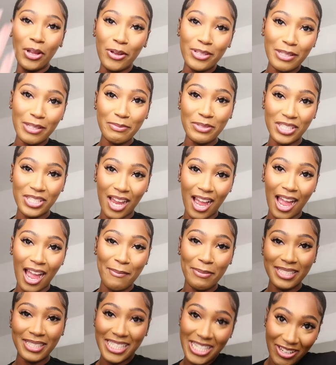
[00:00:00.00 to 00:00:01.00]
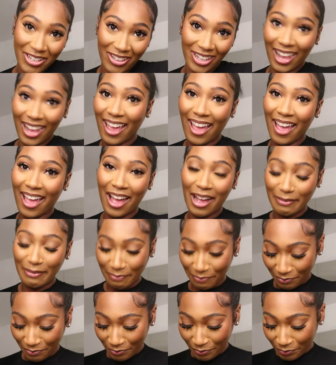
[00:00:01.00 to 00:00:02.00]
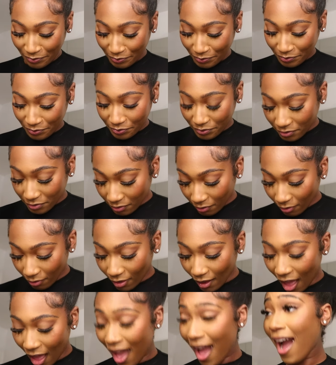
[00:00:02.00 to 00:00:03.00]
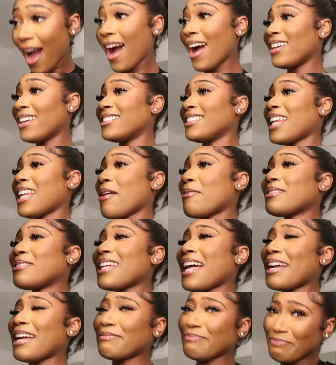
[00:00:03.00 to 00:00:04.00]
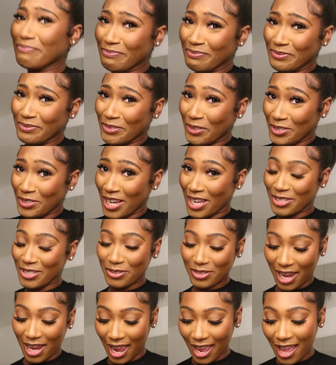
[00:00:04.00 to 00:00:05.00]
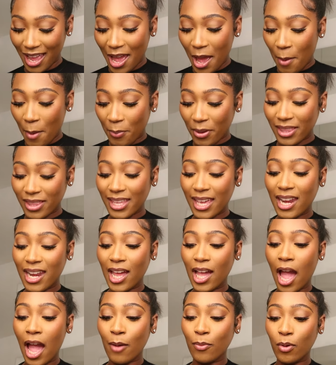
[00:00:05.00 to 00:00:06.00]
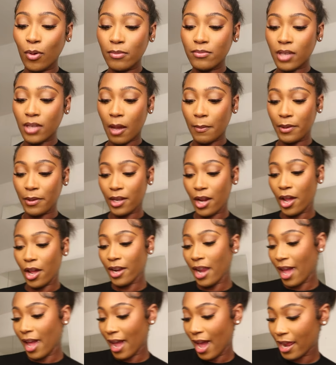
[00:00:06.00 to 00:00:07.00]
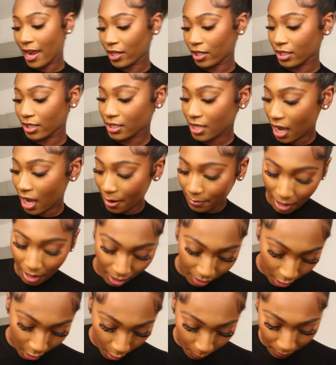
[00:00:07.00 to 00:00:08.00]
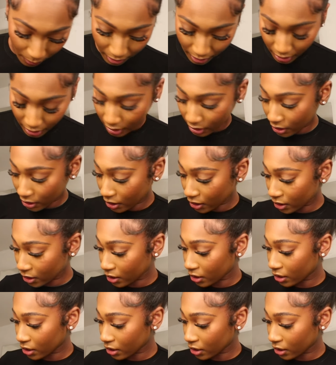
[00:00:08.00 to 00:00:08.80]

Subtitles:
knows I'm shy, but secretly I am. And I was like, too shy. But in the end, I warmed up, you know, like I had a good time. How do I open this?